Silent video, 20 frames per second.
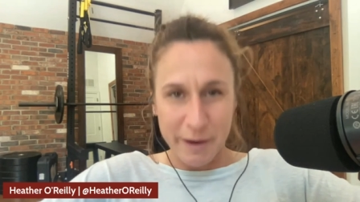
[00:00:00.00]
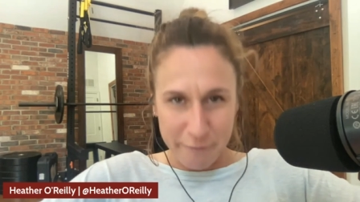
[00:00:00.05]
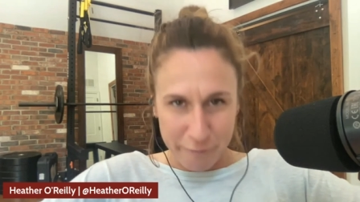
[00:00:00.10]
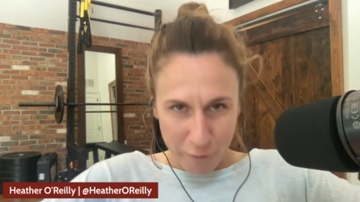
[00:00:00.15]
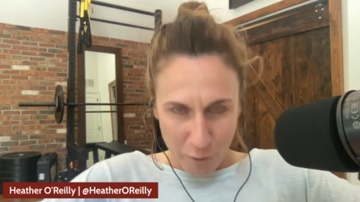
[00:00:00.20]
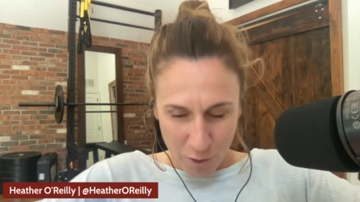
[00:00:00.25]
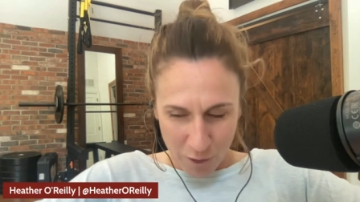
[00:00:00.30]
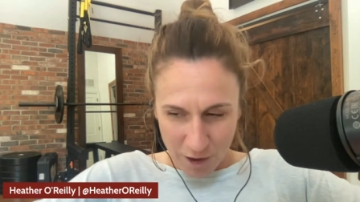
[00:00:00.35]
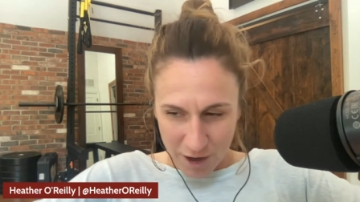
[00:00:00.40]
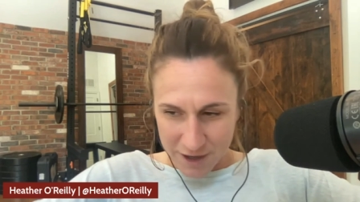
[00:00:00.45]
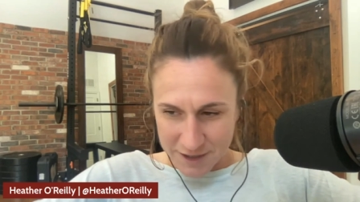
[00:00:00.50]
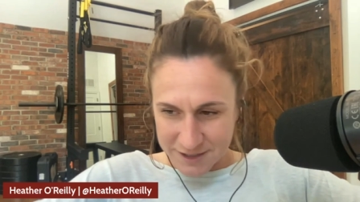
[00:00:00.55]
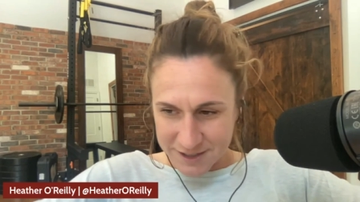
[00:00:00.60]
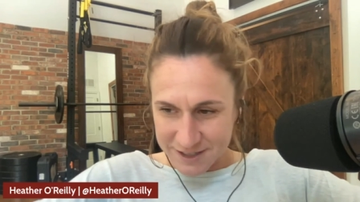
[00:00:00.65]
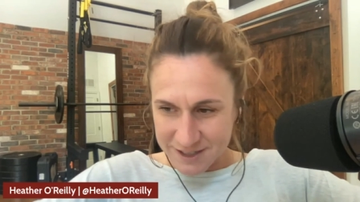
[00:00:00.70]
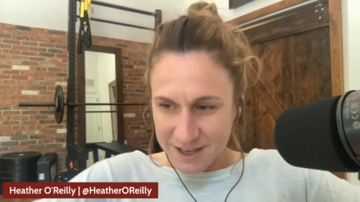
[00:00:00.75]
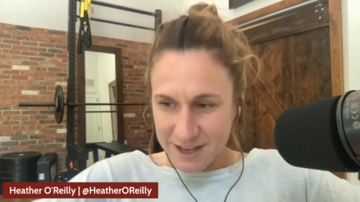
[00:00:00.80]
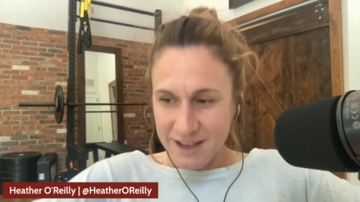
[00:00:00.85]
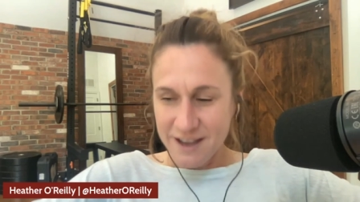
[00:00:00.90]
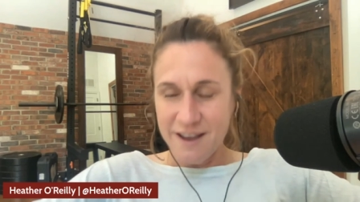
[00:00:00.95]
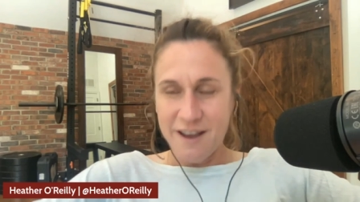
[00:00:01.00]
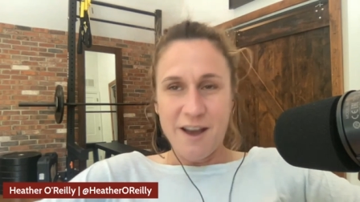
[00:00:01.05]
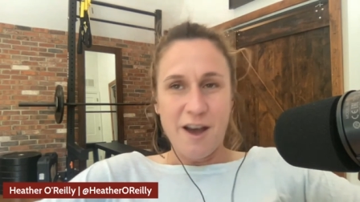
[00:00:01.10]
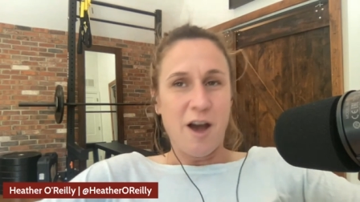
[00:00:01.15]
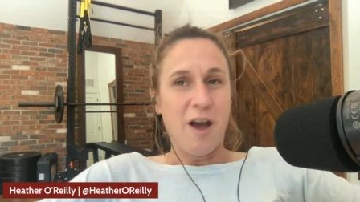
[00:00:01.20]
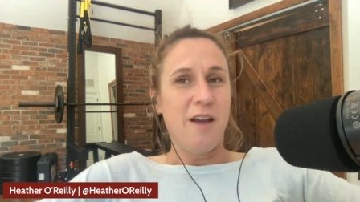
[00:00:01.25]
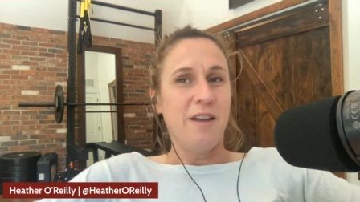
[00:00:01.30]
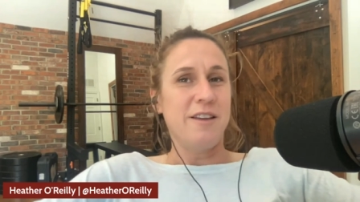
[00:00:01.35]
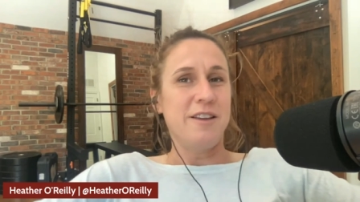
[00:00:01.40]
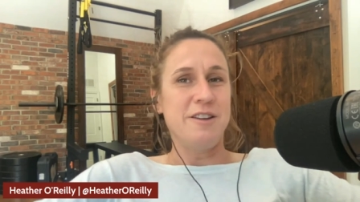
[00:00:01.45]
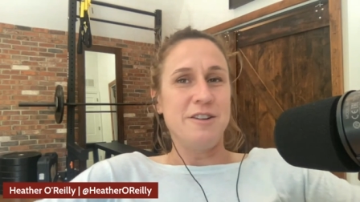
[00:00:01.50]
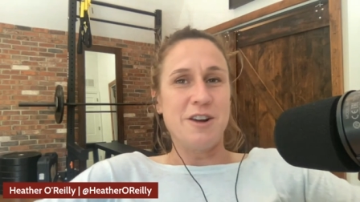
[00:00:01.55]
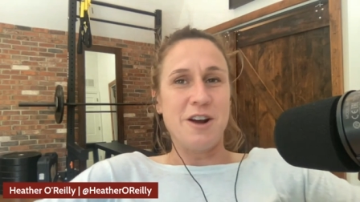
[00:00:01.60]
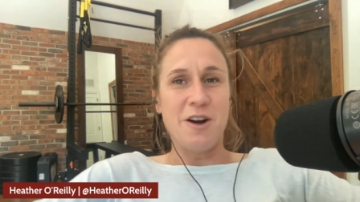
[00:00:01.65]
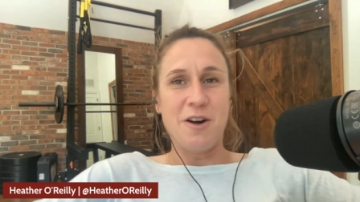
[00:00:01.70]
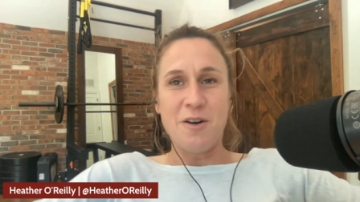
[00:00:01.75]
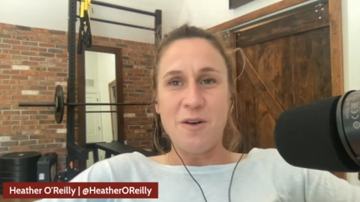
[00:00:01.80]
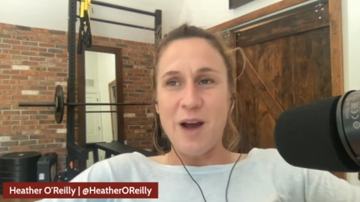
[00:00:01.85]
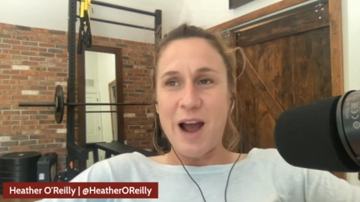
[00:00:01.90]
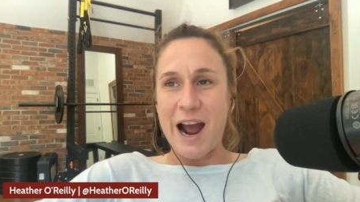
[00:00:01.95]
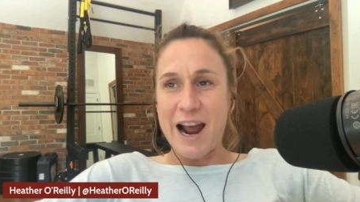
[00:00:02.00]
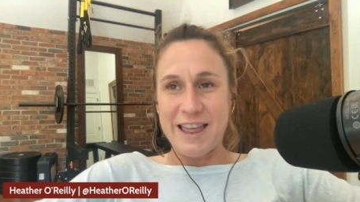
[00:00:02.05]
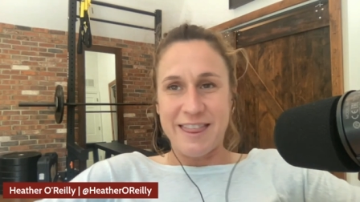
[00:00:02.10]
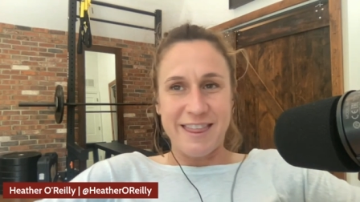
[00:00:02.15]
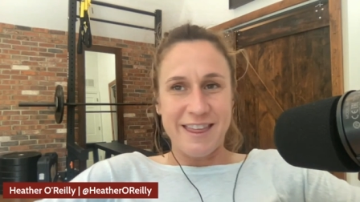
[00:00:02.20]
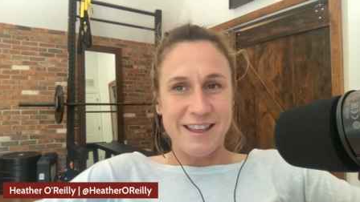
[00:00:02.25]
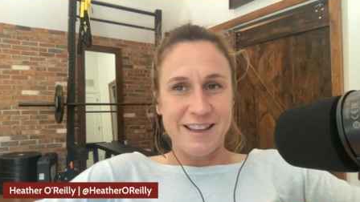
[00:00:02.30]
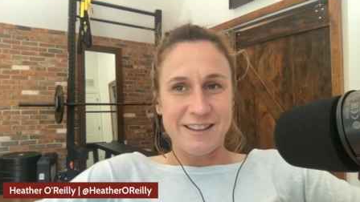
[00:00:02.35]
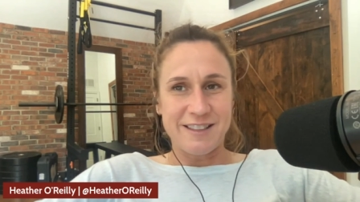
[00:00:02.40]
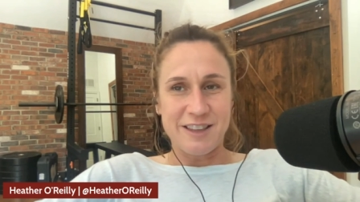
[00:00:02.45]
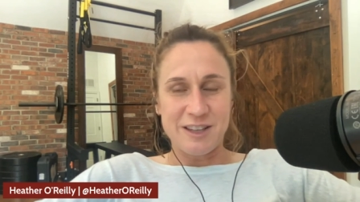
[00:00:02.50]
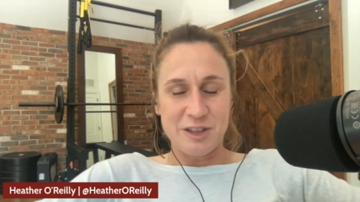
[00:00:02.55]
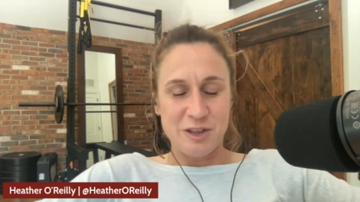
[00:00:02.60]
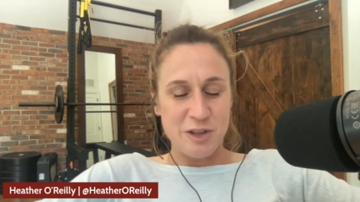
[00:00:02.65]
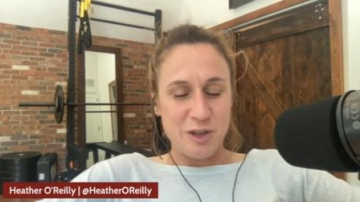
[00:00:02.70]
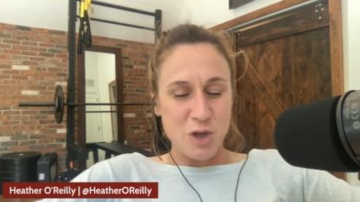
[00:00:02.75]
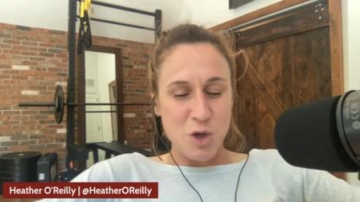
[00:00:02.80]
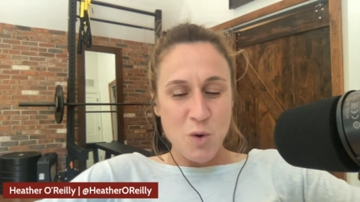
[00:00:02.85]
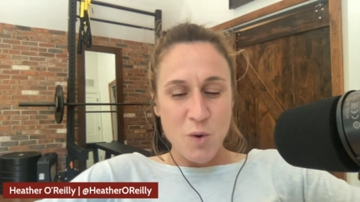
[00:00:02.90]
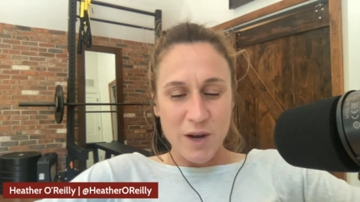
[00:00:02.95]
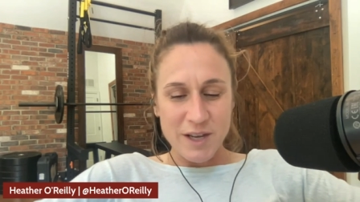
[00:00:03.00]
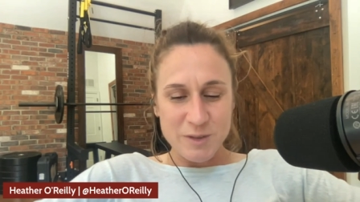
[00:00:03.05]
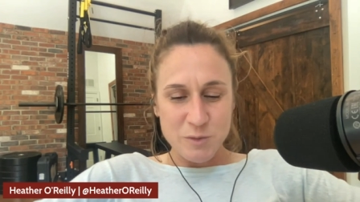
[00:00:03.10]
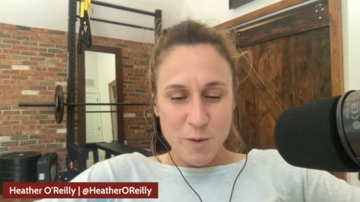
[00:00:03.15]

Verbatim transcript: for us you know, I think that the U.S.